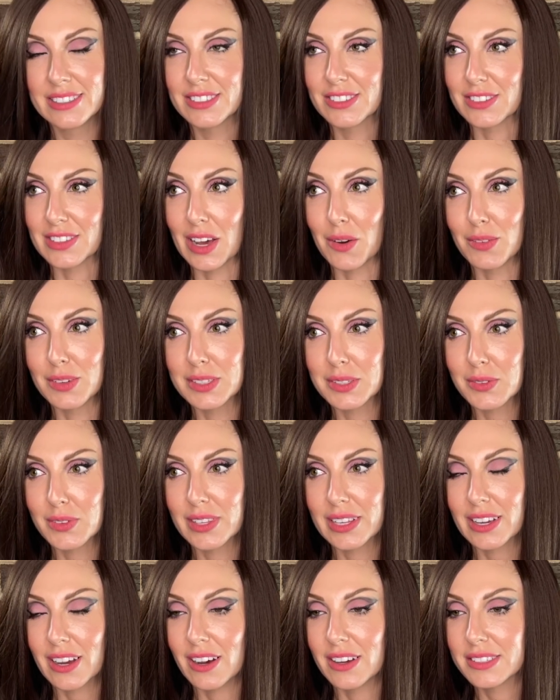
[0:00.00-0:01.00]
So that was
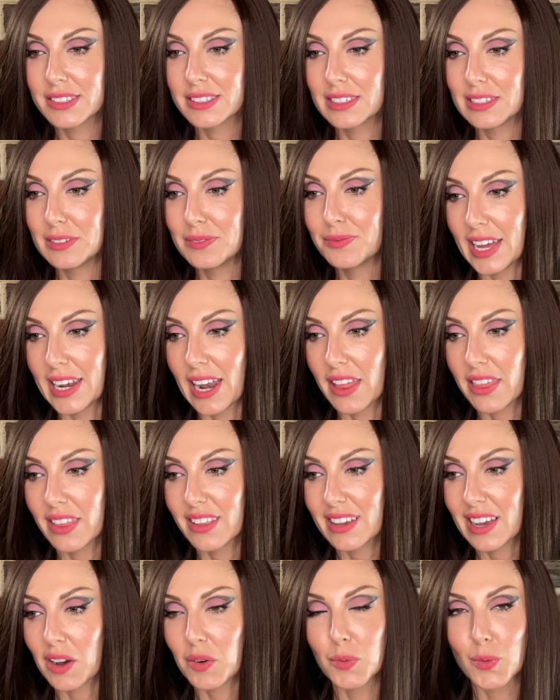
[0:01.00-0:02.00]
really awesome. And I
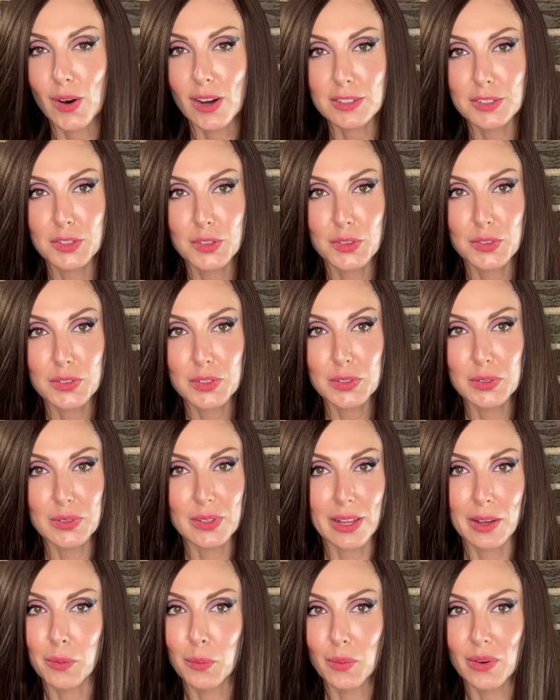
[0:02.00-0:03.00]
think I walked through
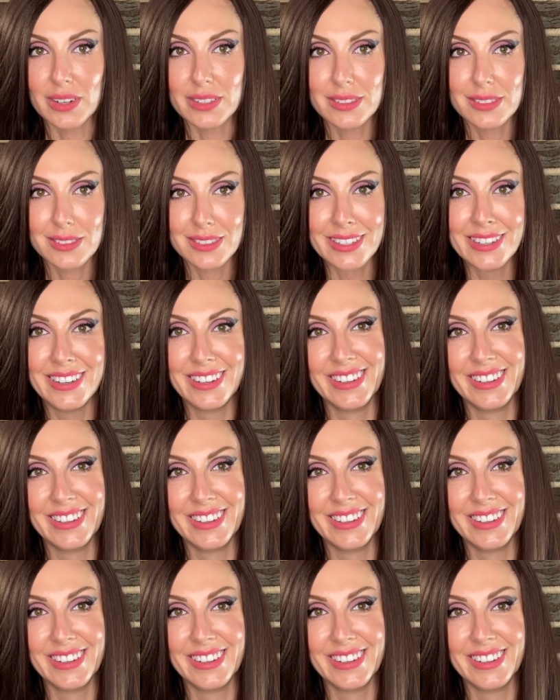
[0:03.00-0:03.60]
like once,